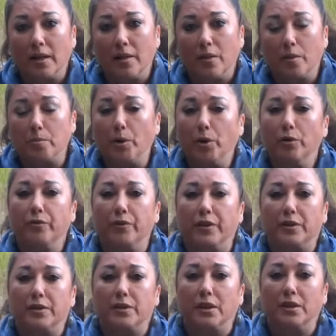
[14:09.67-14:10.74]
the
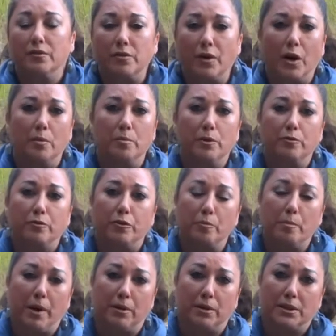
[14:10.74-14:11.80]
perfect environment for
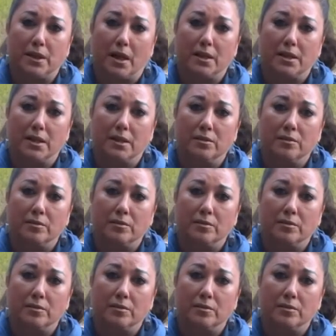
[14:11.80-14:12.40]
parasiting.